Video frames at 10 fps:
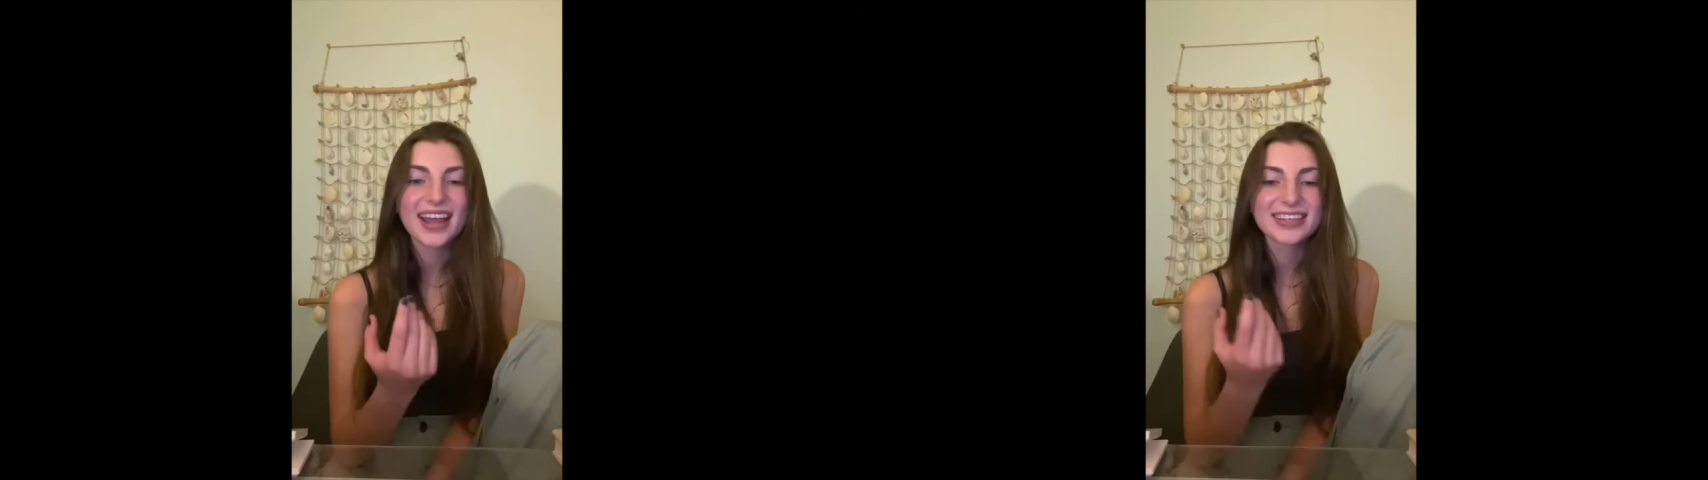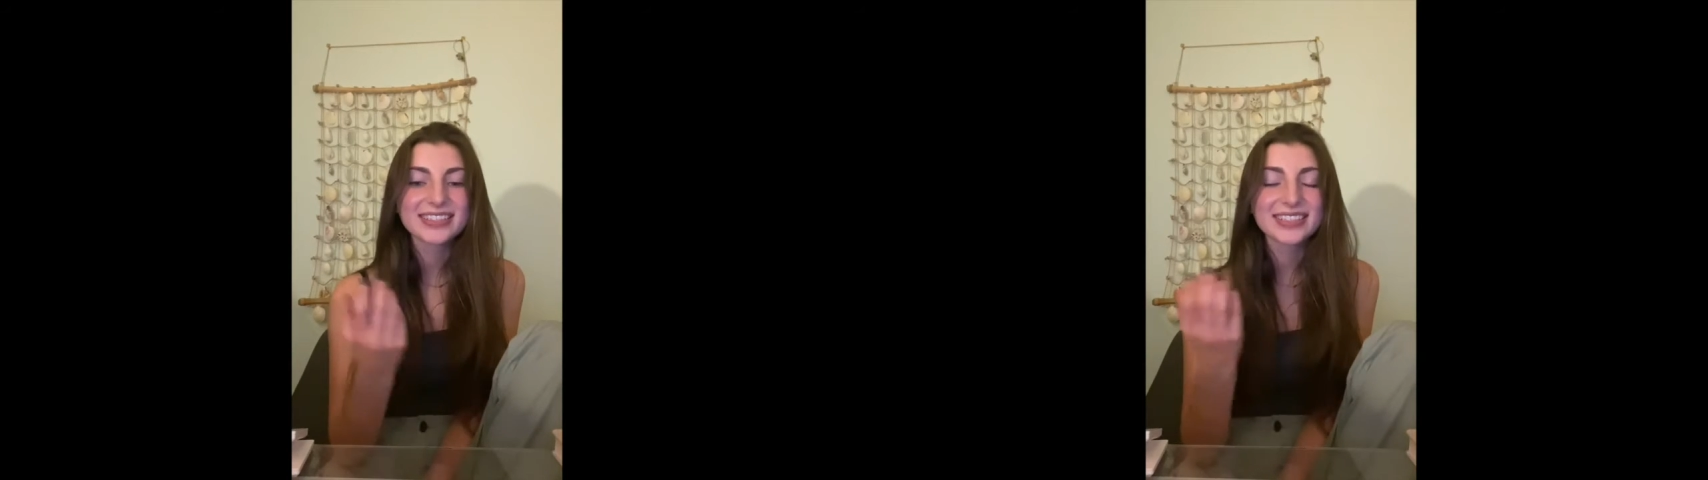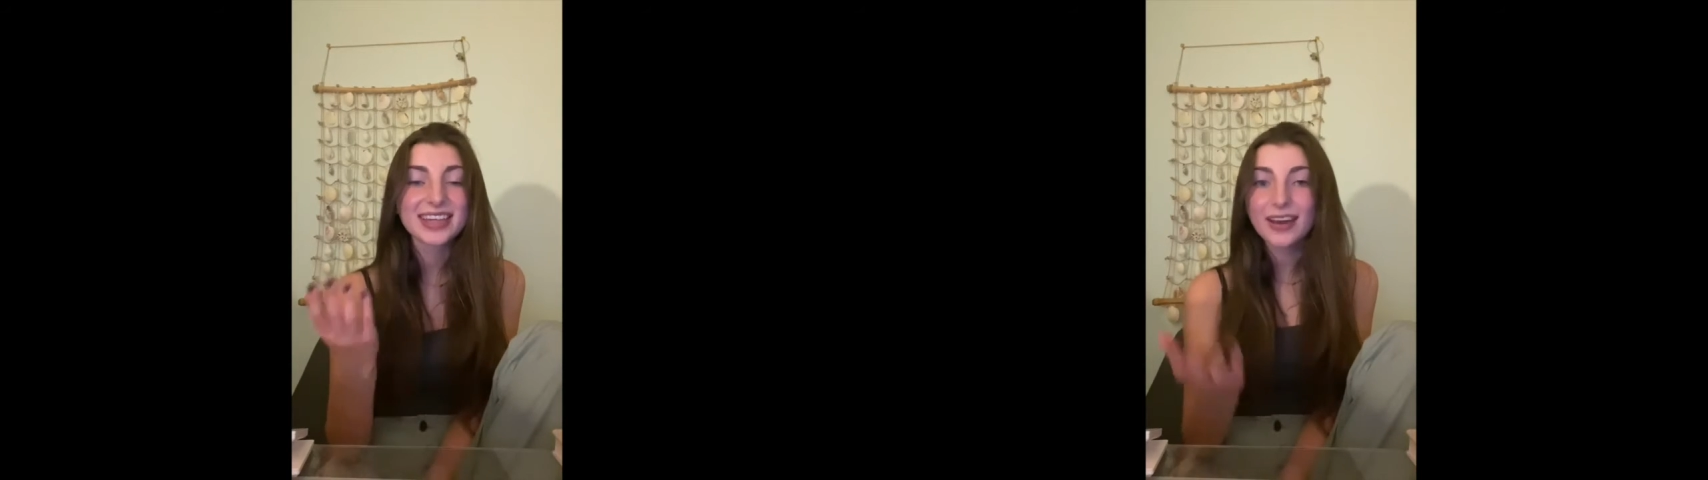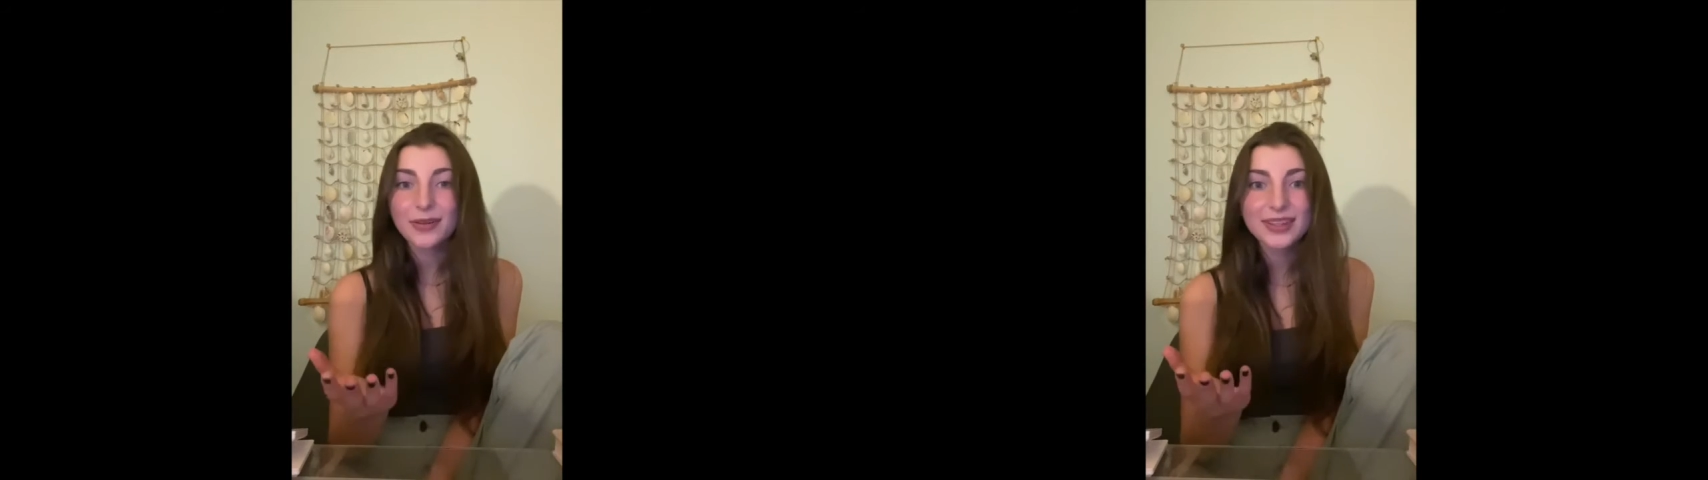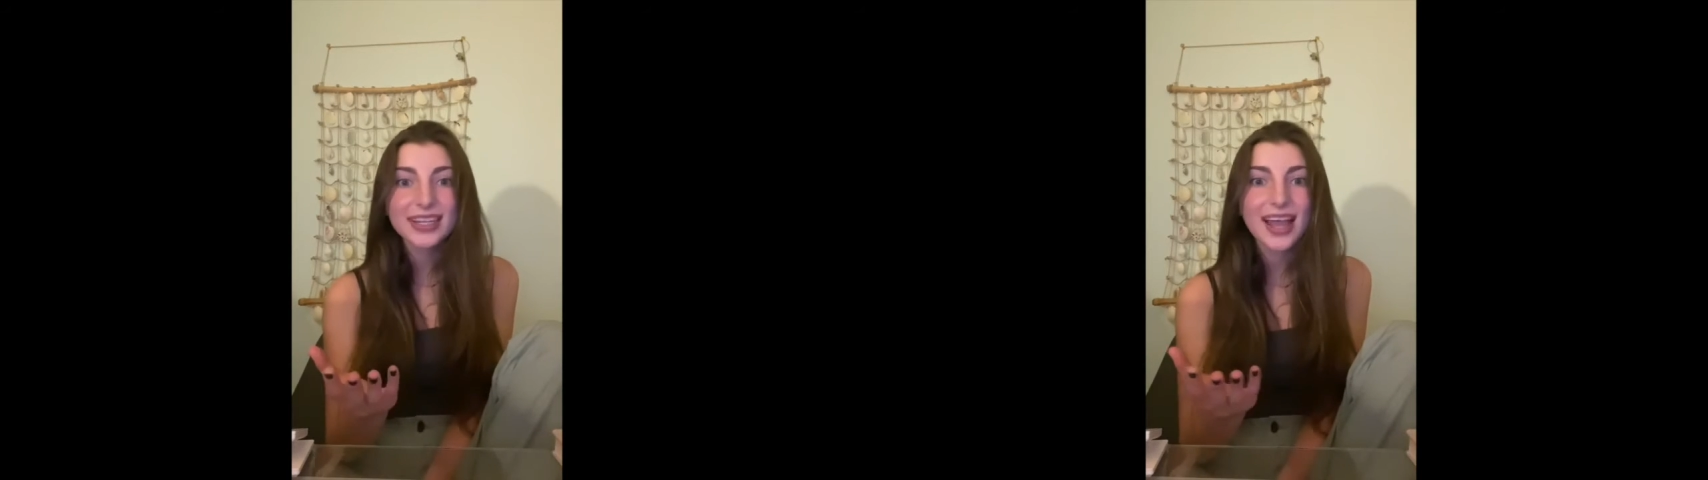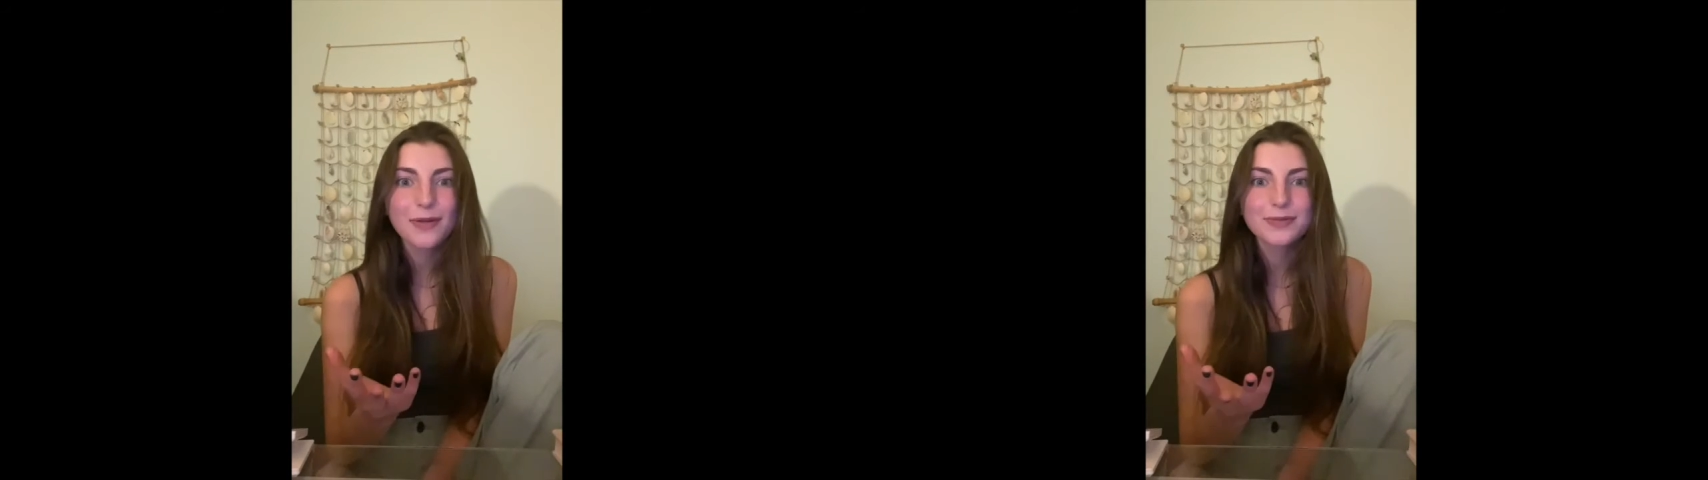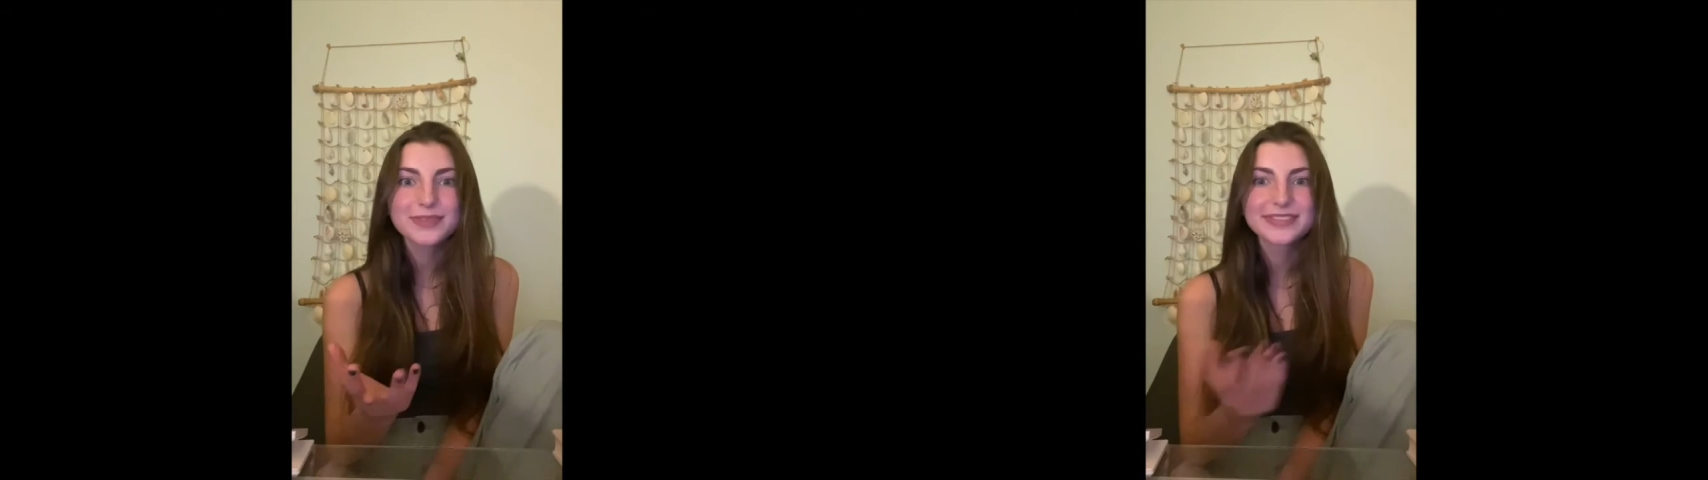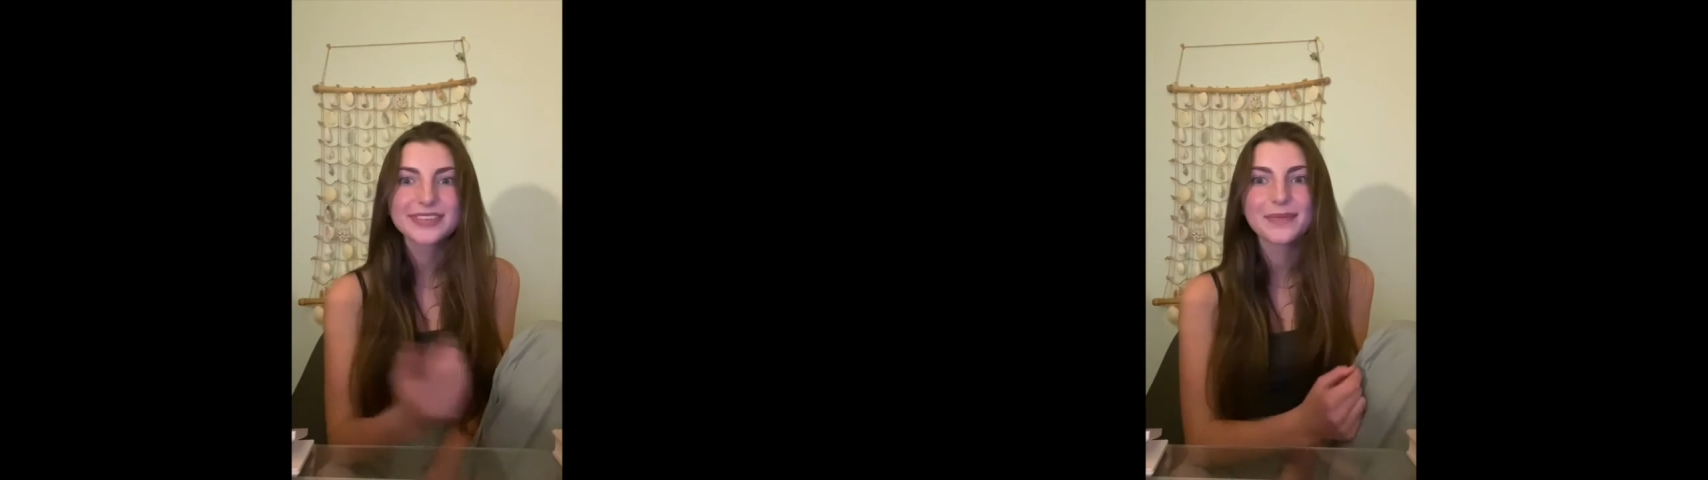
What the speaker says: and she not only helped me